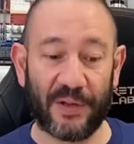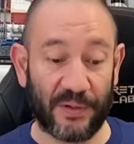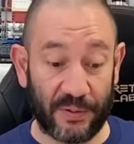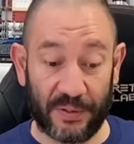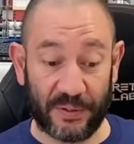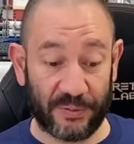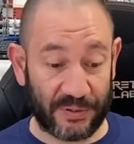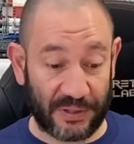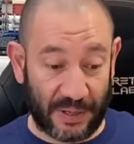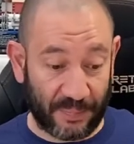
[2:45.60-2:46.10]

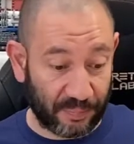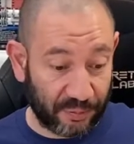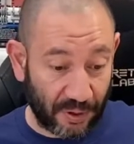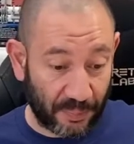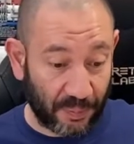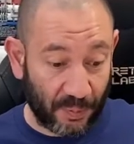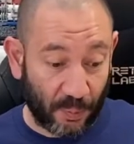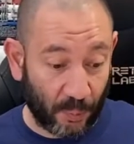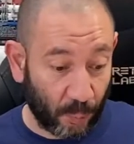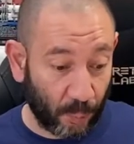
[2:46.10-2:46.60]
It was like
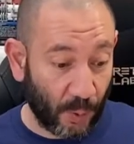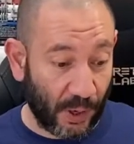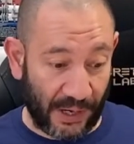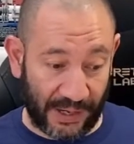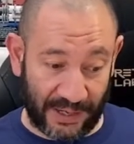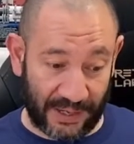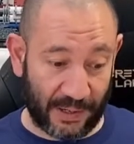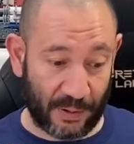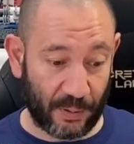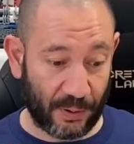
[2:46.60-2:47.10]
proper
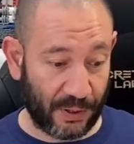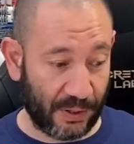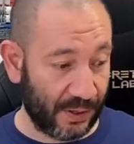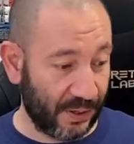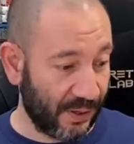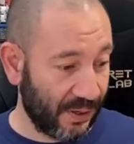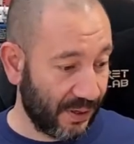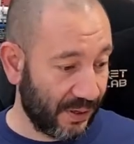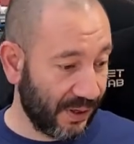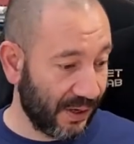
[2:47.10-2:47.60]
wow.
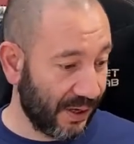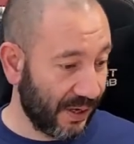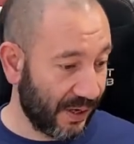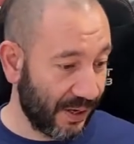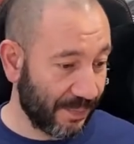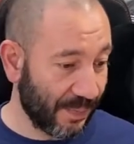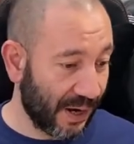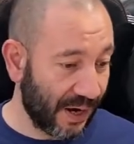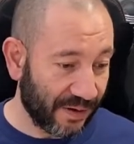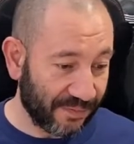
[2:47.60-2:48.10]

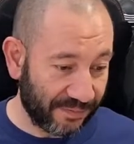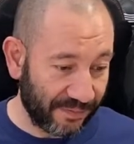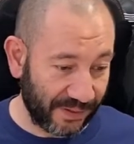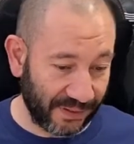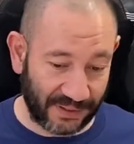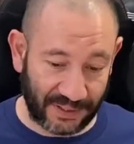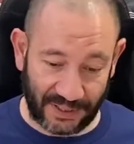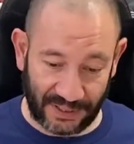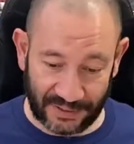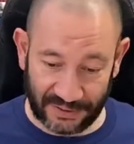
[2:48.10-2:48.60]
I
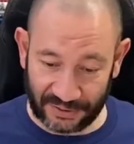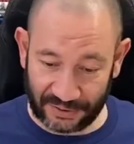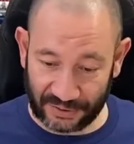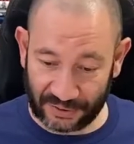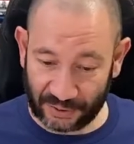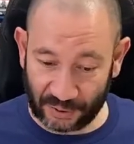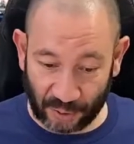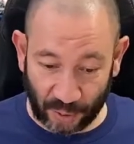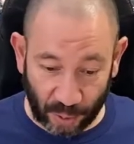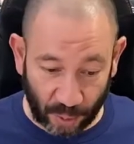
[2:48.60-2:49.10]
think it's
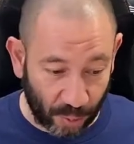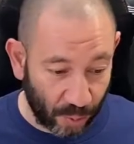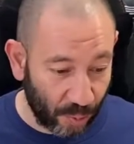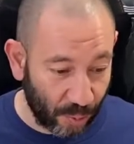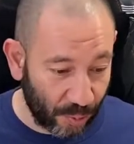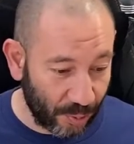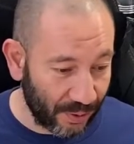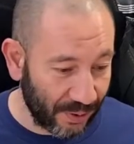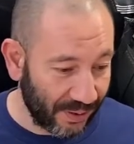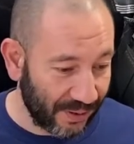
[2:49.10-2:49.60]

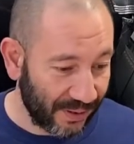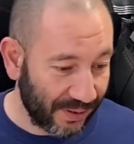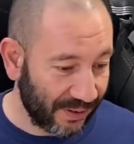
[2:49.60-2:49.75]
cool.